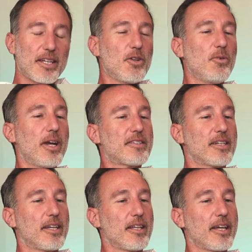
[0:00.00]
you know what
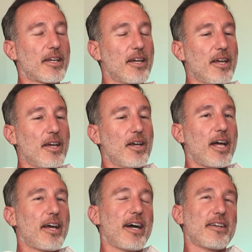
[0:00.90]
it's and like
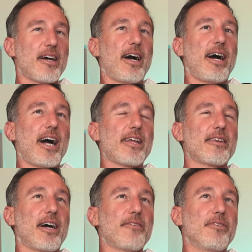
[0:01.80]
i i
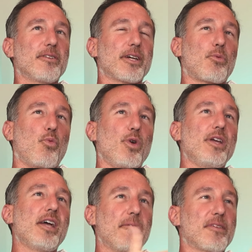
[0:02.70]
I, I feel like
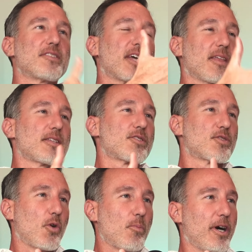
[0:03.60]
we have to say that
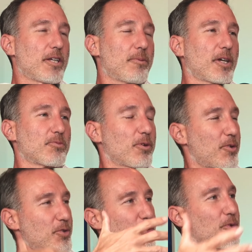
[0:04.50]
so much because we're
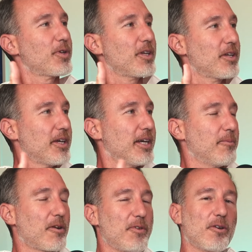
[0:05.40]
under scrutiny.
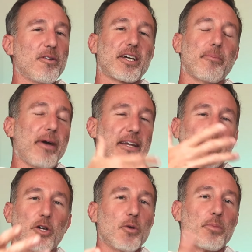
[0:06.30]
But if you go to like a
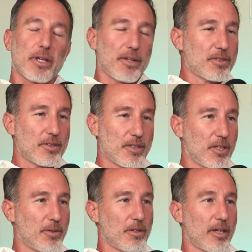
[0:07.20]
payday loan place,
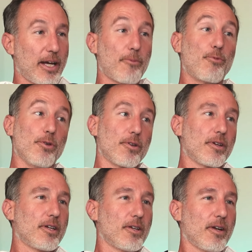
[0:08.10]
you know, and you're like, I
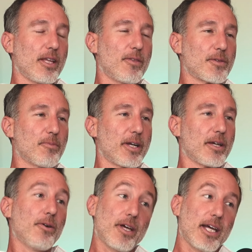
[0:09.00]
really, you know, I need this
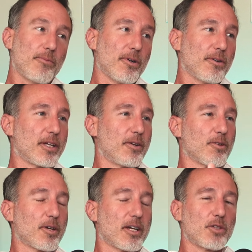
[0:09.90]
money. Okay, well, you know,
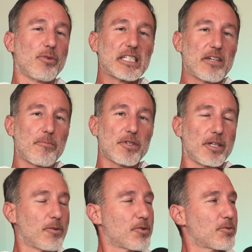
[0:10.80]
you're looking at
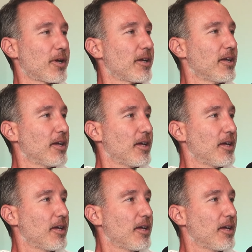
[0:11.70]
27% interest rate.